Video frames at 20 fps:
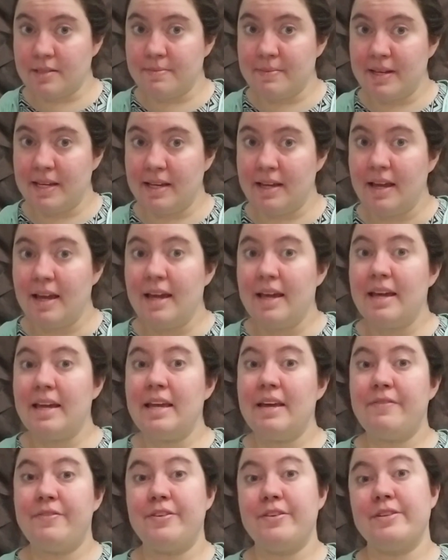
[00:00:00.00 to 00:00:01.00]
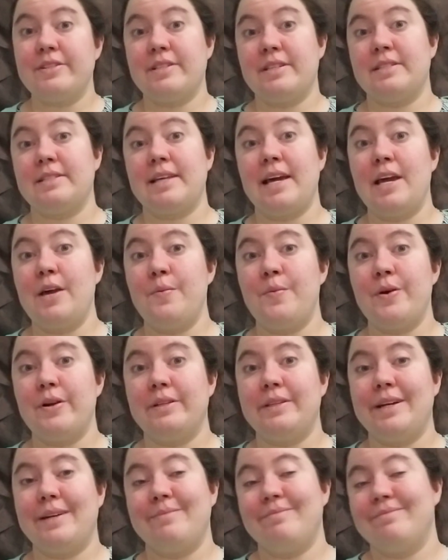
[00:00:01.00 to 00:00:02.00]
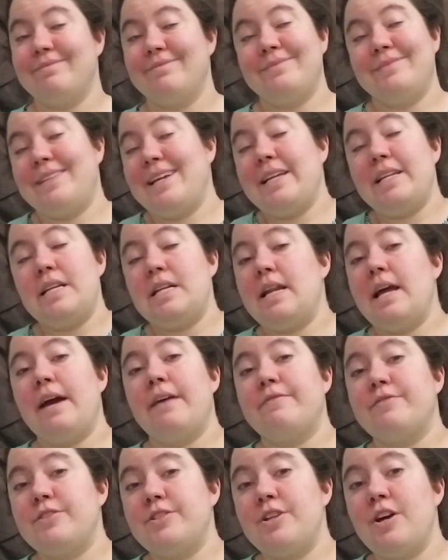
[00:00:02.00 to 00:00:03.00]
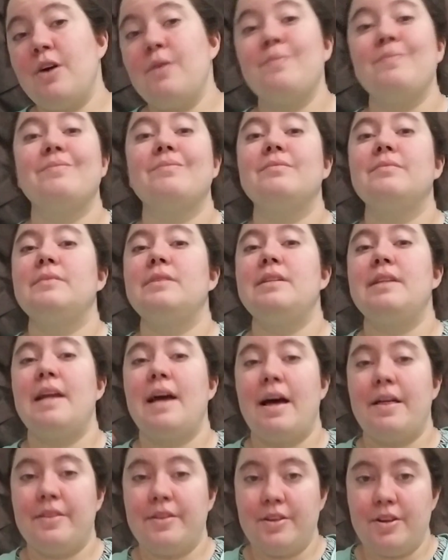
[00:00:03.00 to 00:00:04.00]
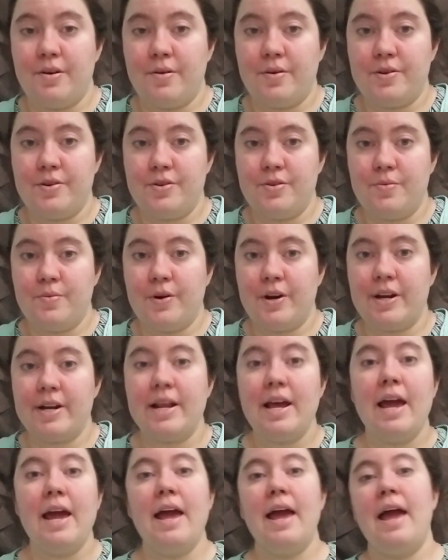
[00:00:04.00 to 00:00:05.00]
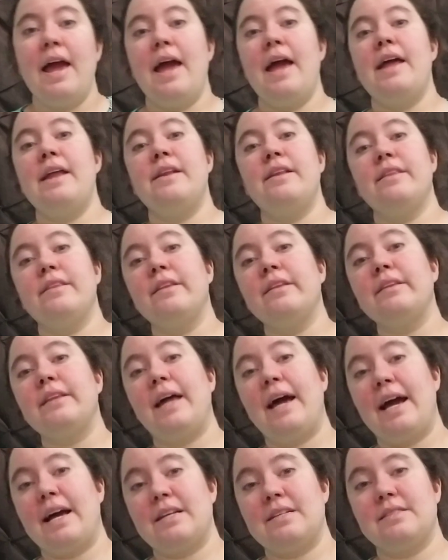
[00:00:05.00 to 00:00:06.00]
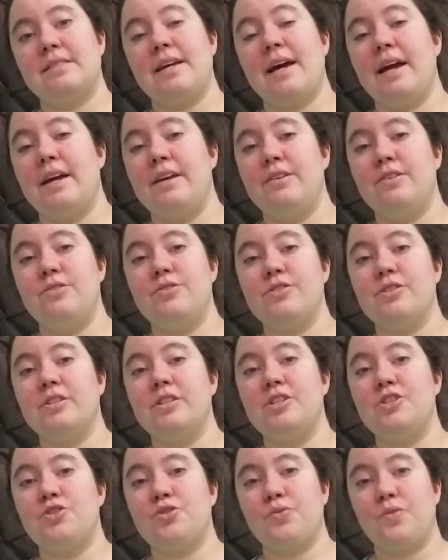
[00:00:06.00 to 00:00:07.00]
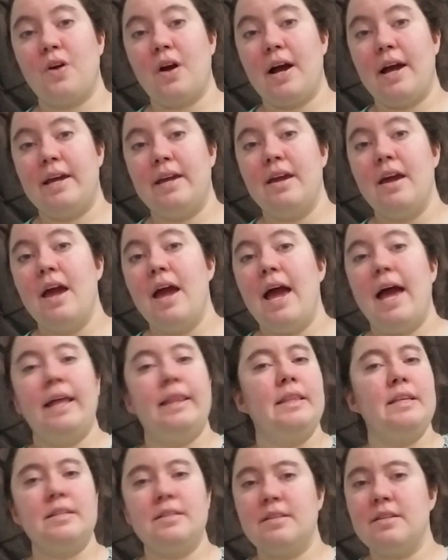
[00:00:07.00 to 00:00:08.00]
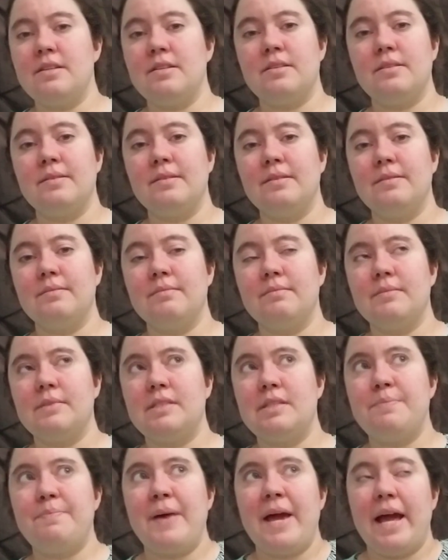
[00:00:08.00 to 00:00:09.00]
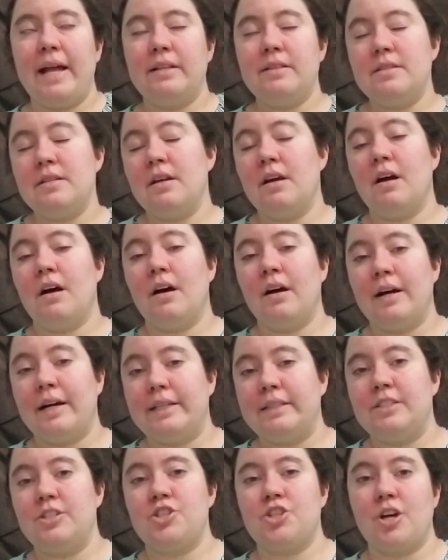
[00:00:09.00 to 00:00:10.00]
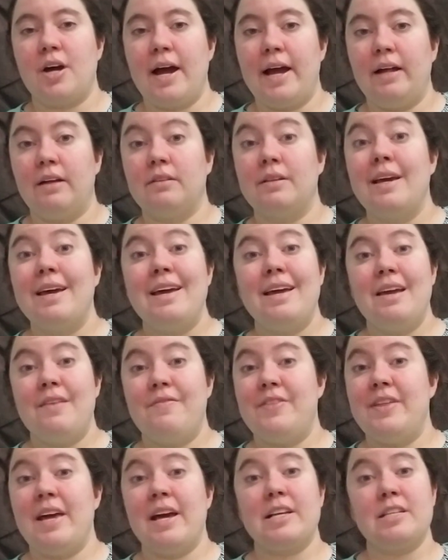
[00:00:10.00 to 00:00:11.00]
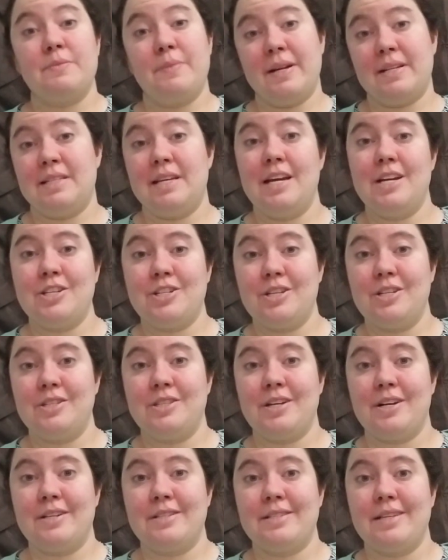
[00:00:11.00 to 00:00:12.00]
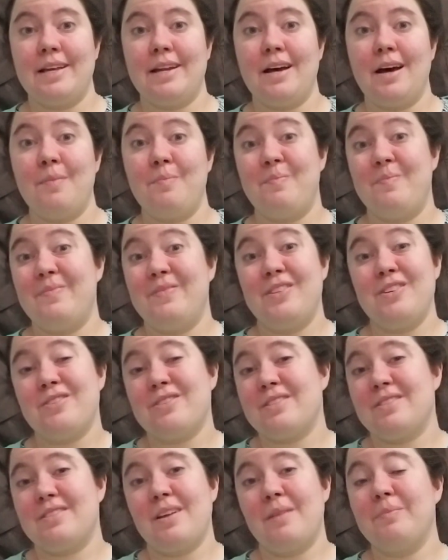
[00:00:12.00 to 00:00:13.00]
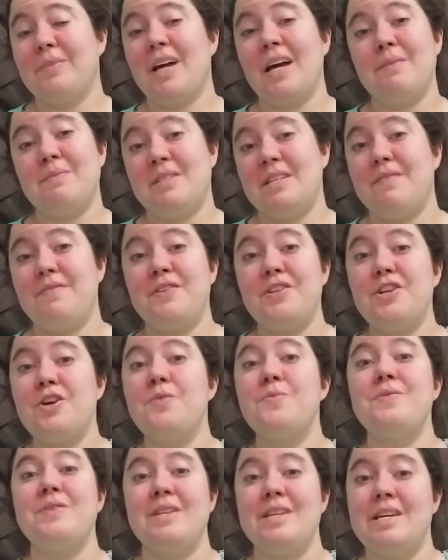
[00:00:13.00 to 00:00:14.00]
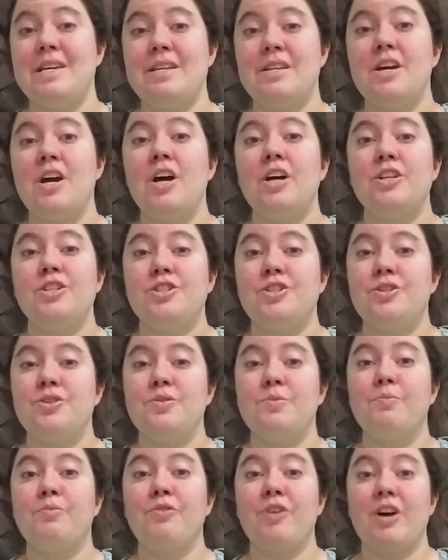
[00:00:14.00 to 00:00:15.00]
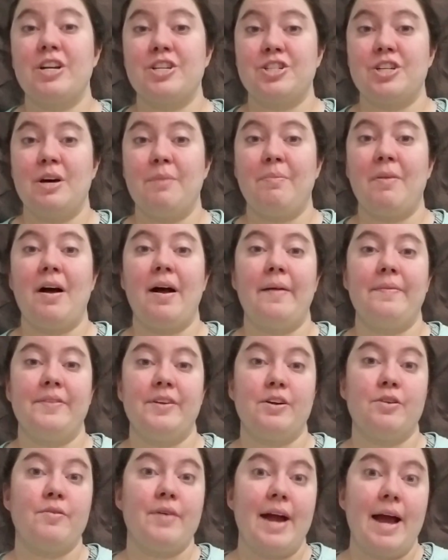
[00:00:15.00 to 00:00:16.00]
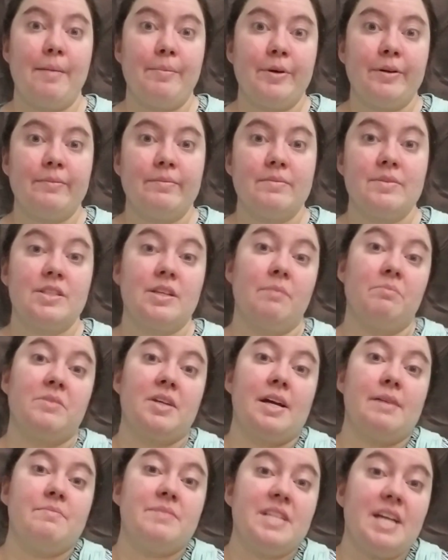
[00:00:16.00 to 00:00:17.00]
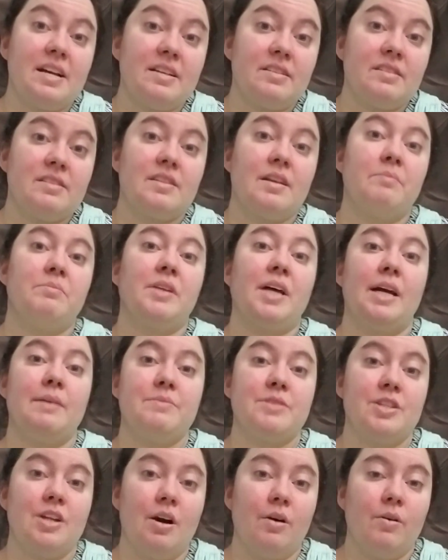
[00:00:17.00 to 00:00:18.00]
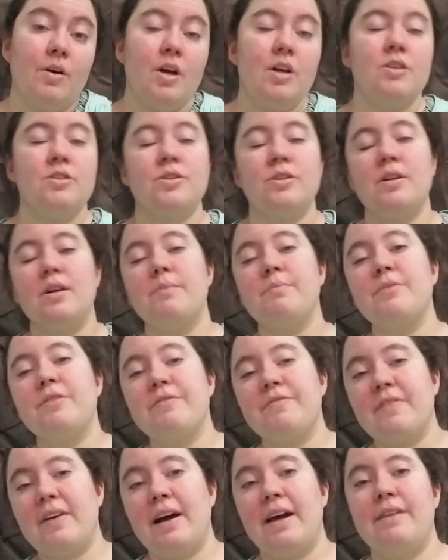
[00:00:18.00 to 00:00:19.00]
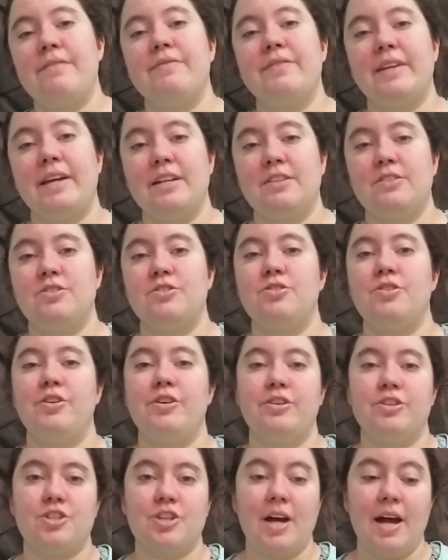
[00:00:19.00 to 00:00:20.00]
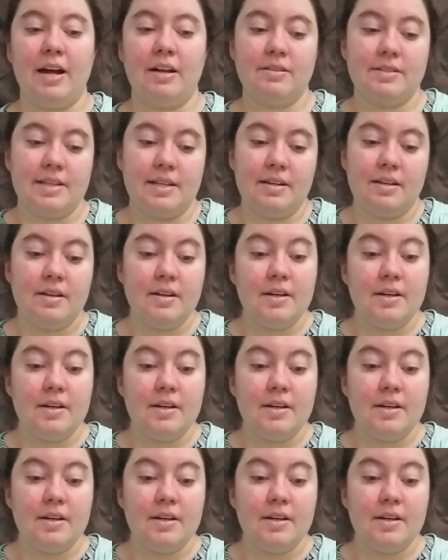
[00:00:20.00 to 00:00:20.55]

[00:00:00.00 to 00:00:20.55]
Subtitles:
me if there's a sight word that they didn't have to know. Now they know a new word. And the last, I usually try, and this is depending on the child. If the expectations are set up, there's sometimes even no need to brush up on their grammar. Sometimes yes, sometimes no. So number 5, get to know your child. And